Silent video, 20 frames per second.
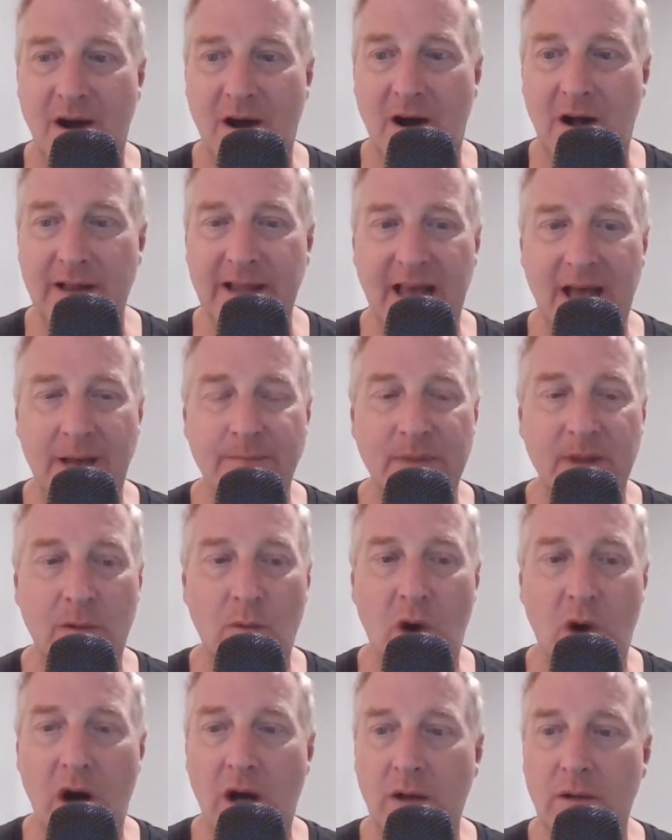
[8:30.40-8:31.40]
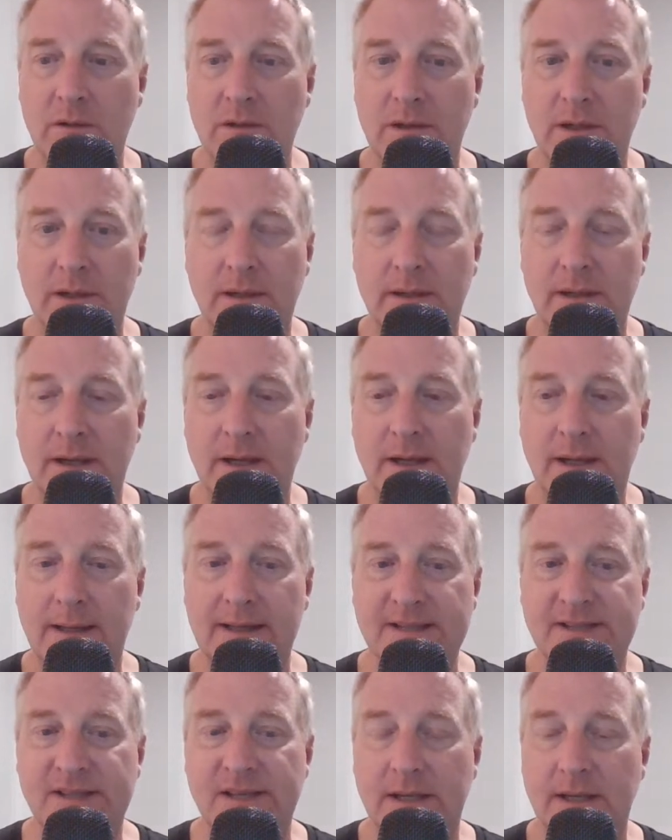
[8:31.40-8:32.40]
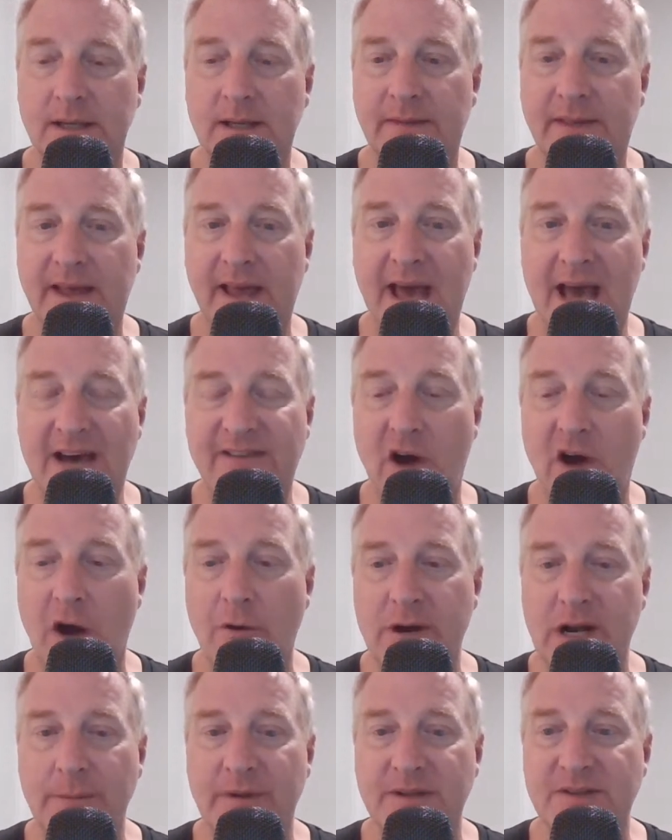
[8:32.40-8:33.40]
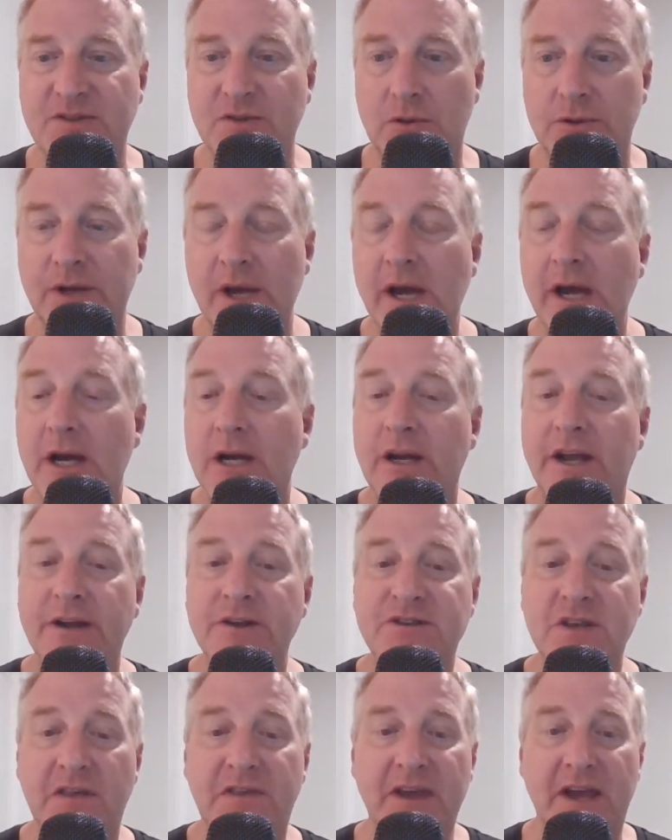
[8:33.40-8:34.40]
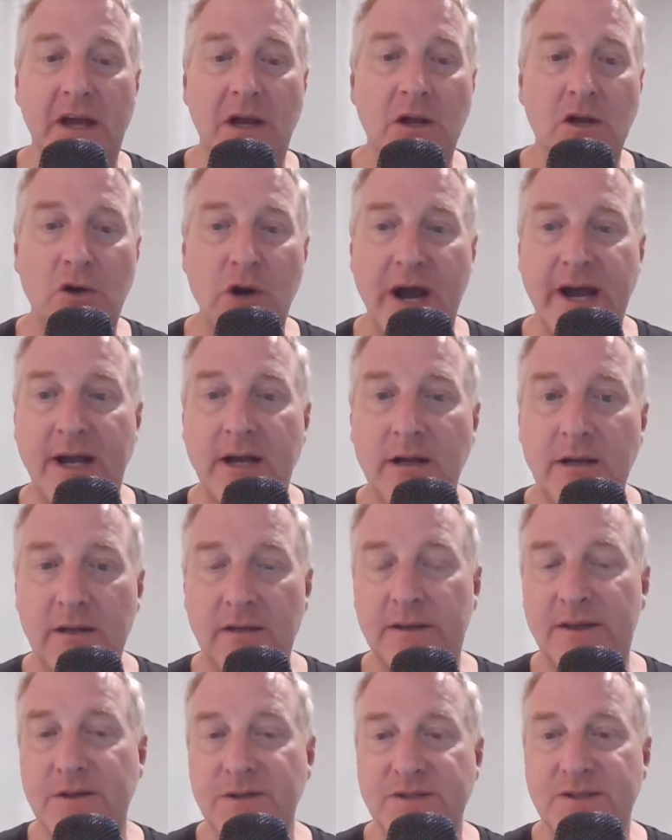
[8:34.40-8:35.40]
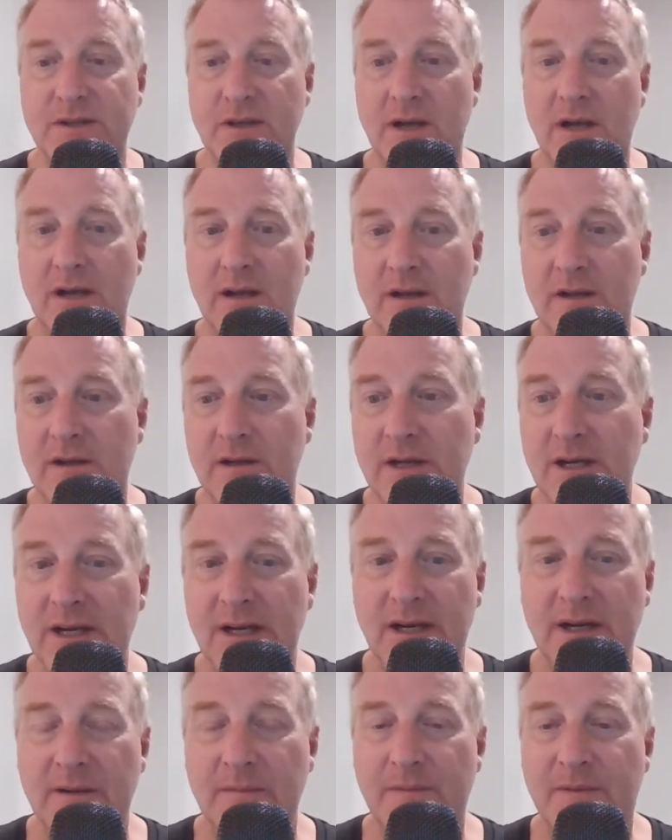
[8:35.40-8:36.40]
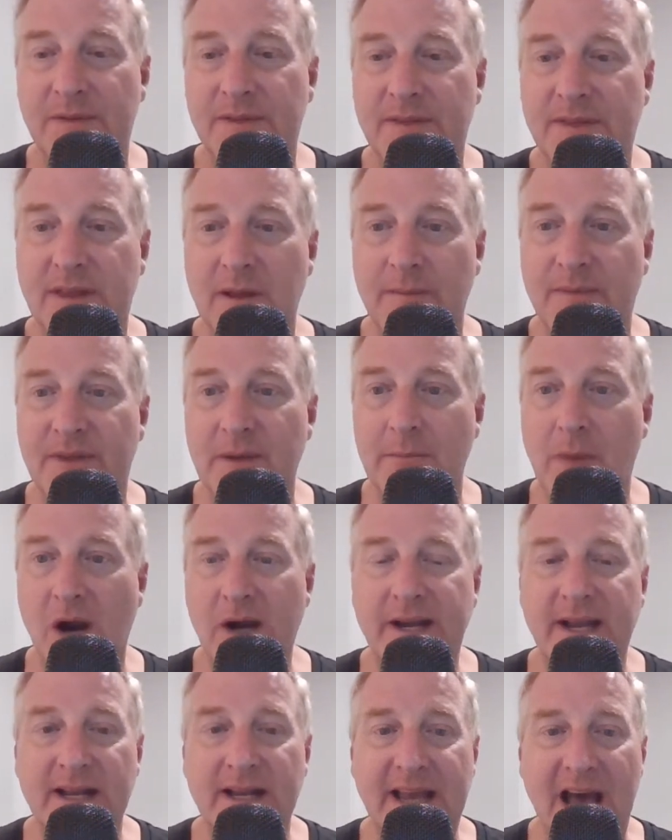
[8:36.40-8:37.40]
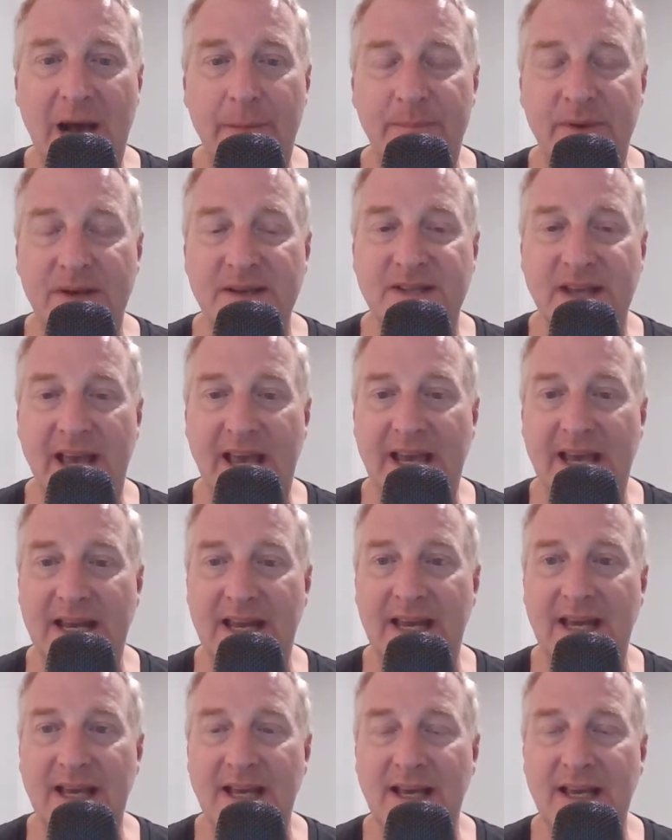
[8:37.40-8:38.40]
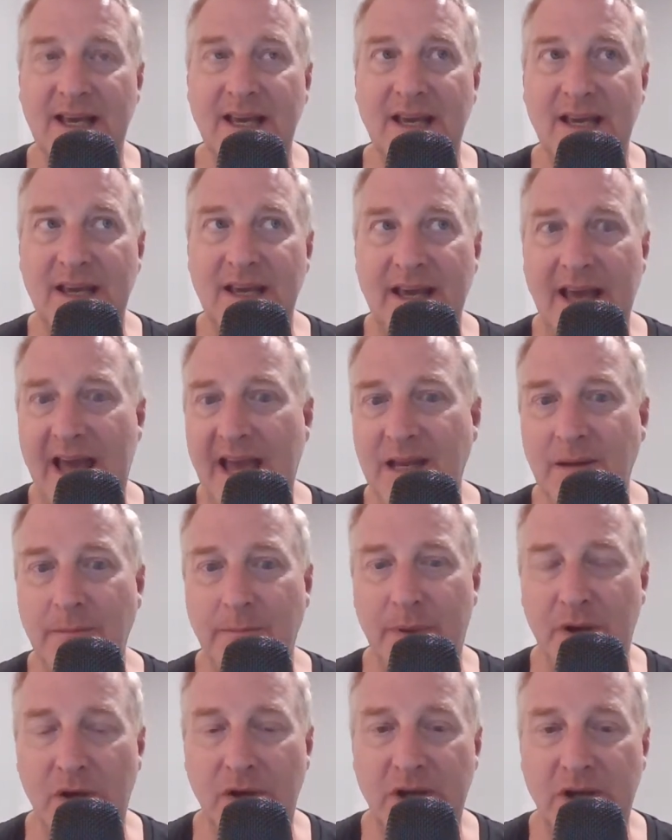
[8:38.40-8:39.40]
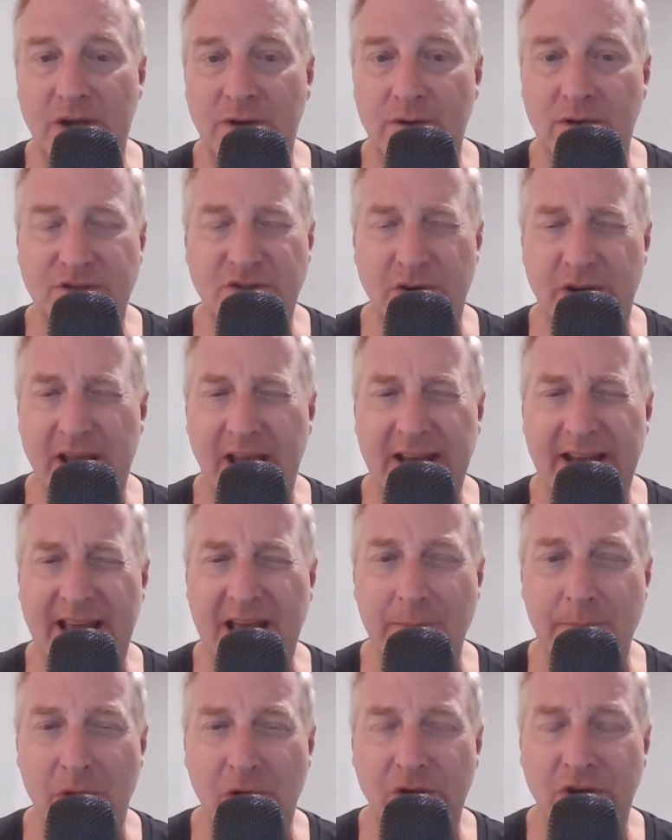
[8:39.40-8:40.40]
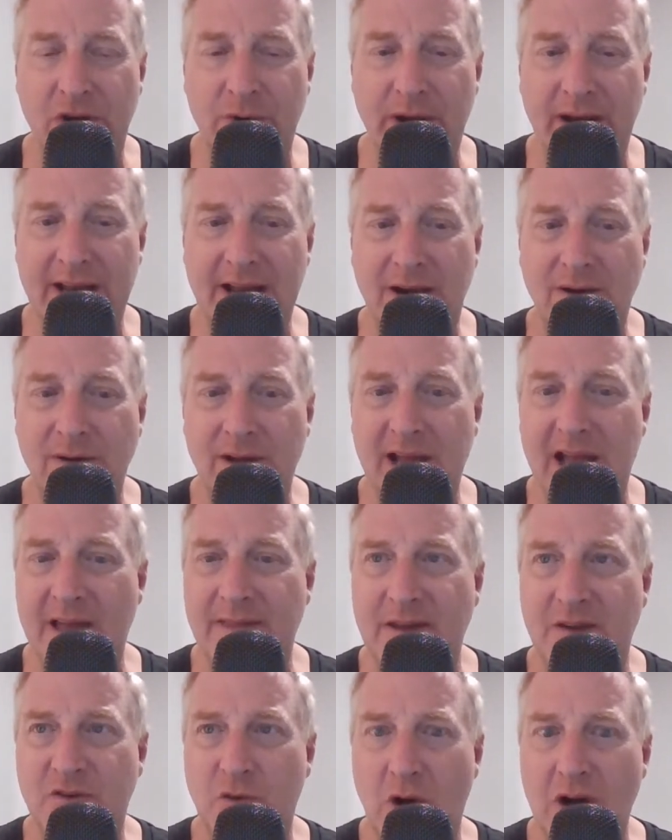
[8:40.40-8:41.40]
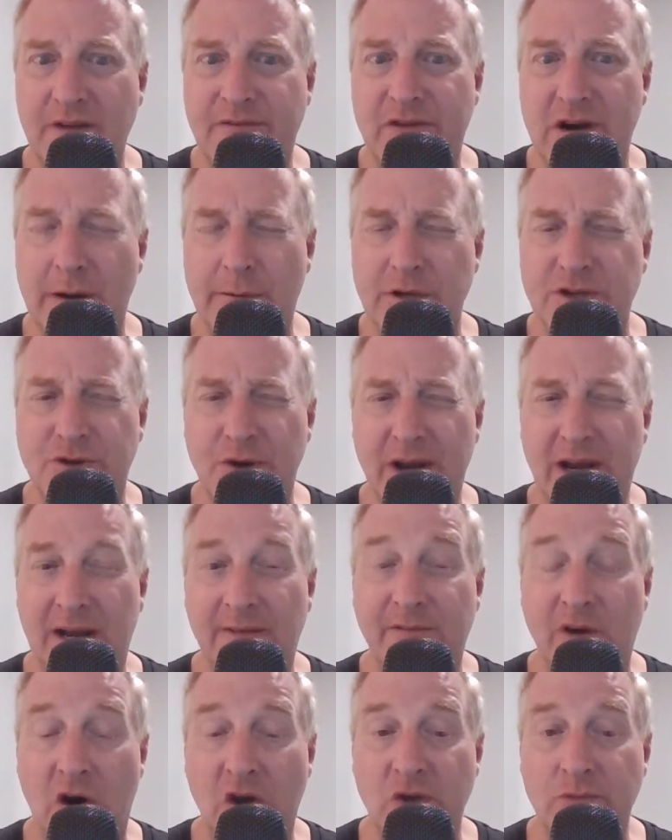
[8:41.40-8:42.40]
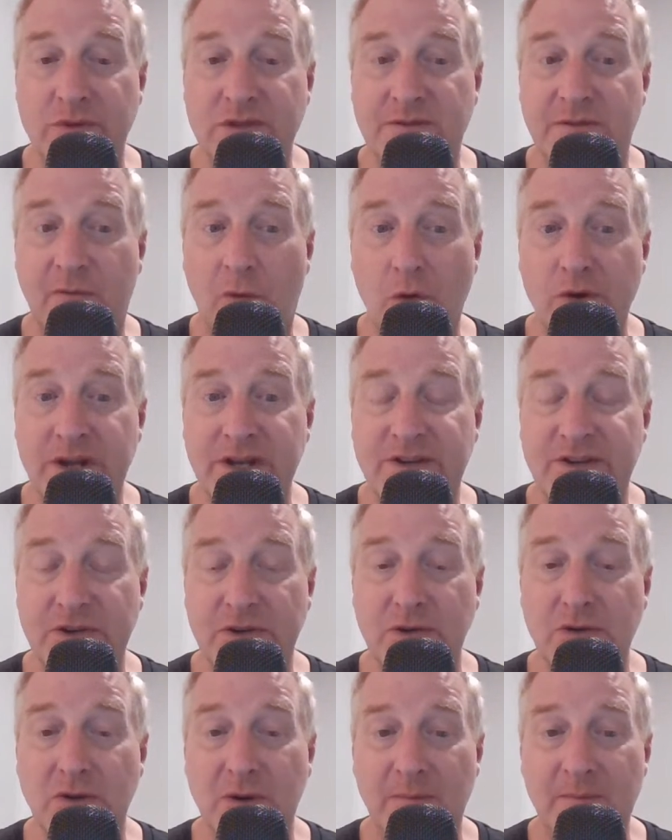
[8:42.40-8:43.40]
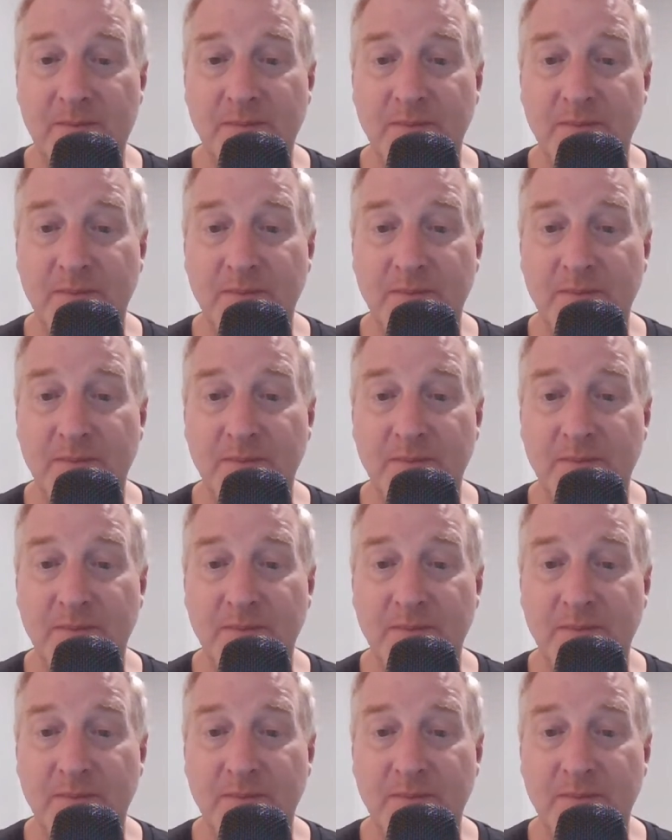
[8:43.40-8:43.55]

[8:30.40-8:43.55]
all M. Well, listen, they have already been sold. Here's the thing, Greg. There's the the market cap is 88 billion, sorry, 88 million right now, and the 24-hour trading volume is 42.